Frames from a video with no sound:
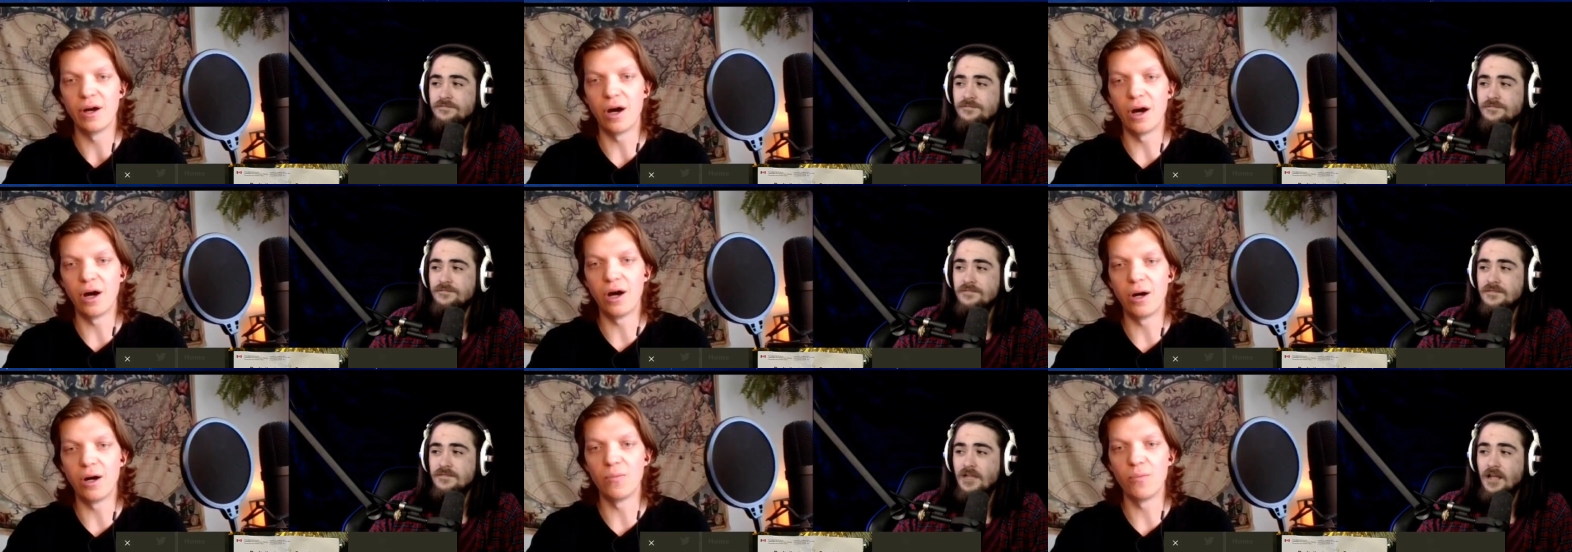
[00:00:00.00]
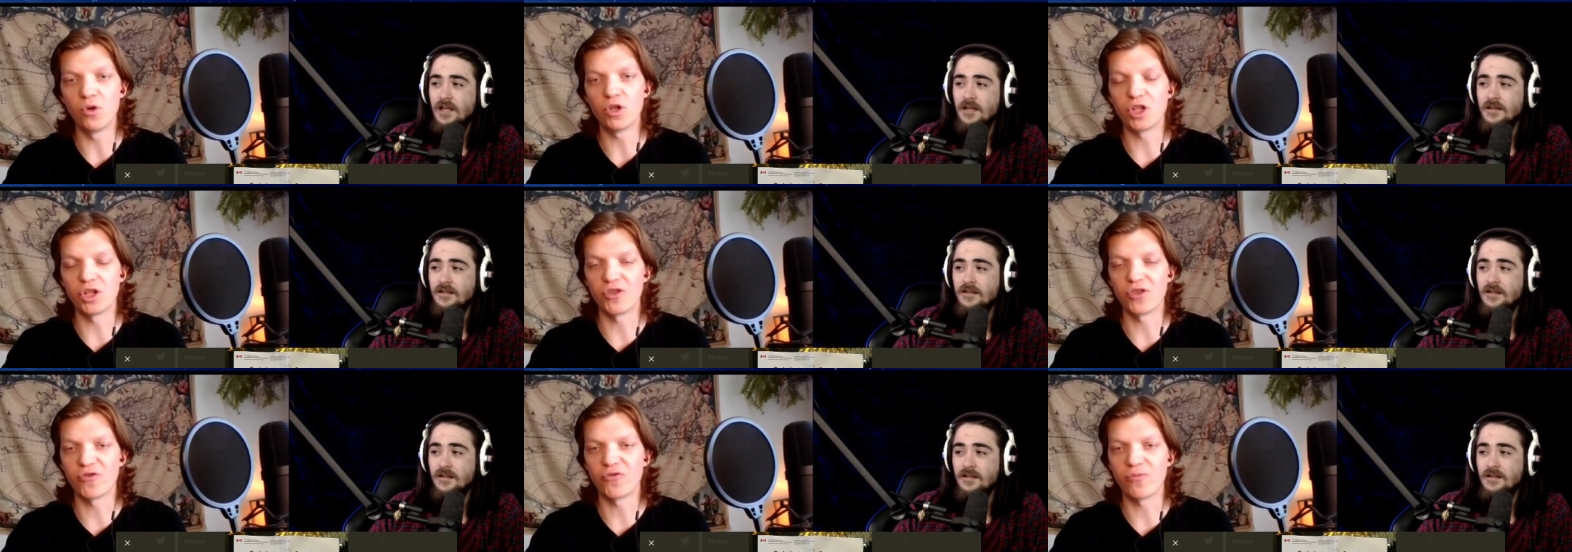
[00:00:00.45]
Speaker 1: Um,
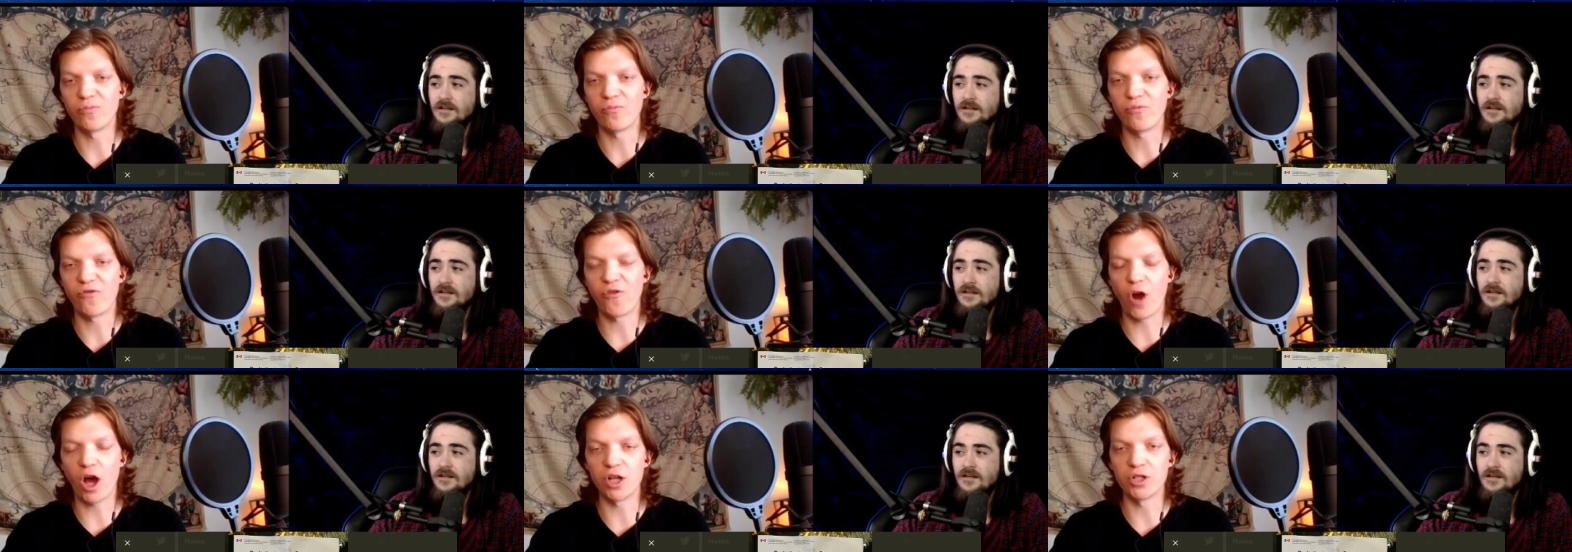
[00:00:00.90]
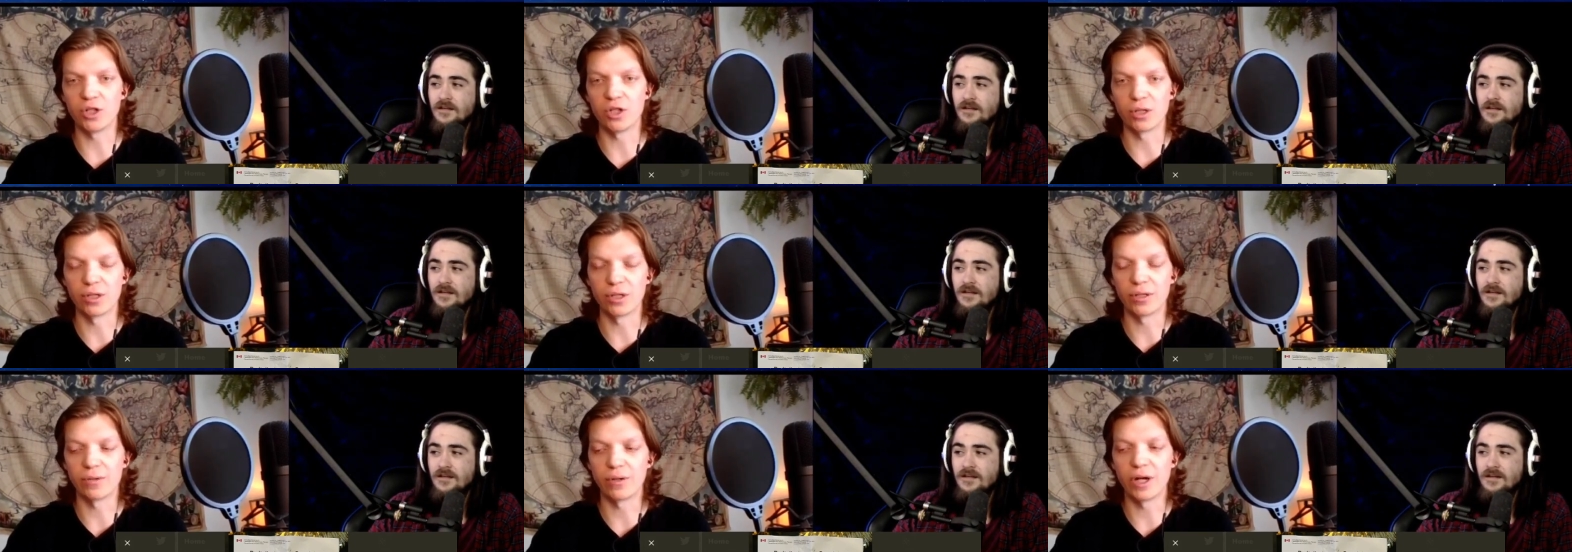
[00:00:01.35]
which is
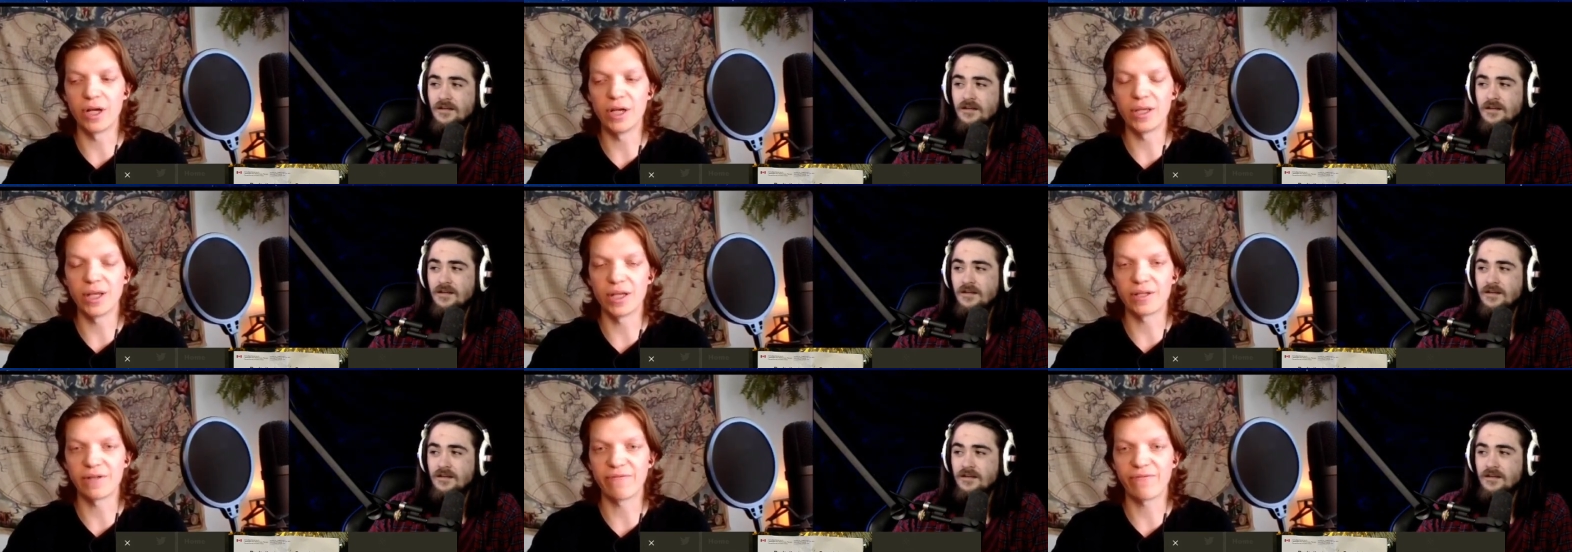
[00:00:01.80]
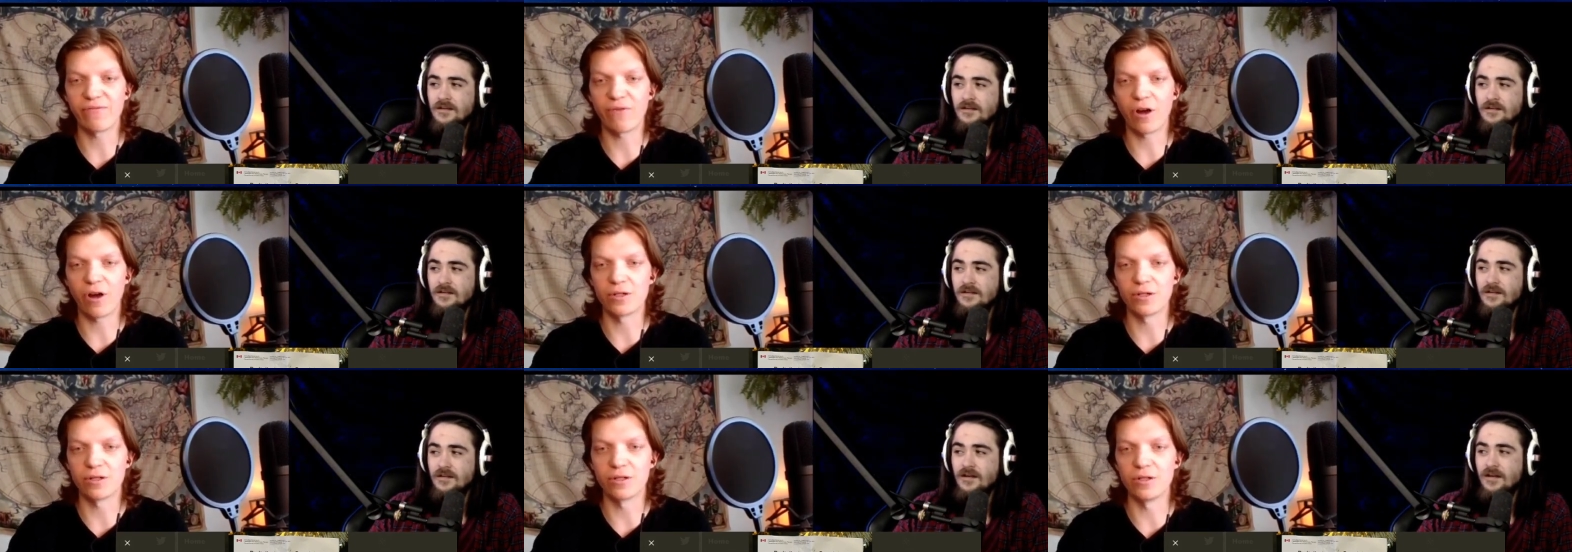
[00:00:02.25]
fraudulent, right? That's a
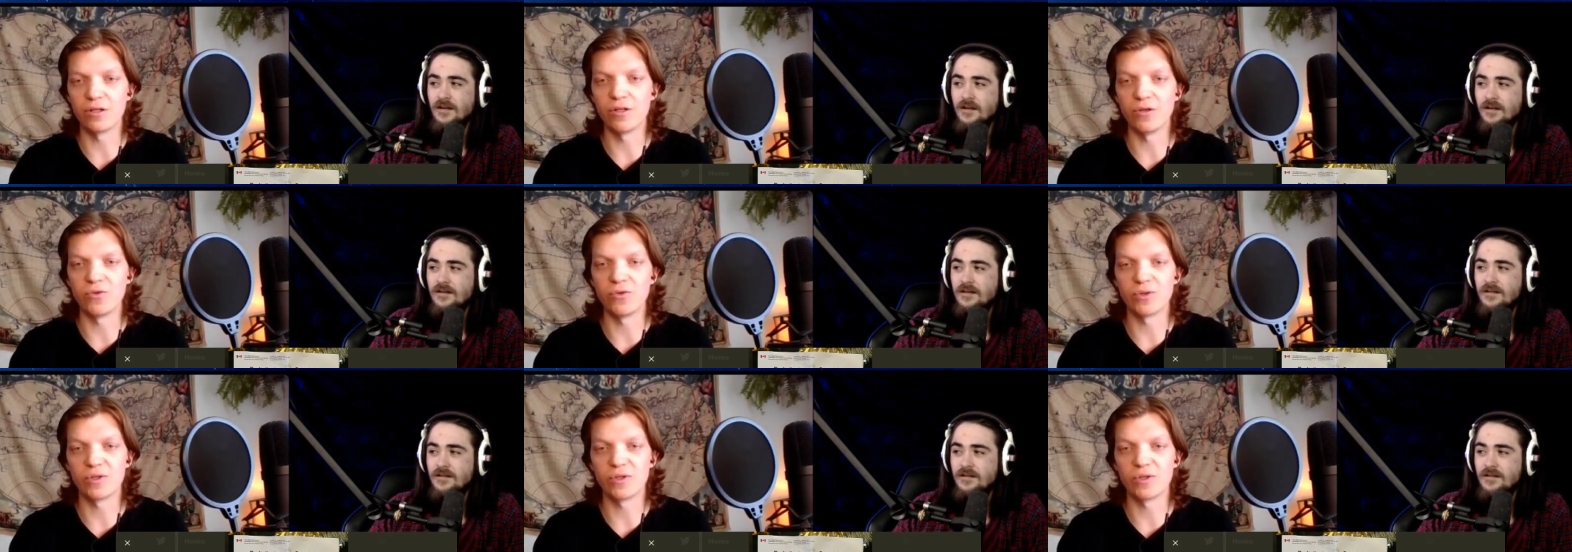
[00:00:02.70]
fraudulent yeah.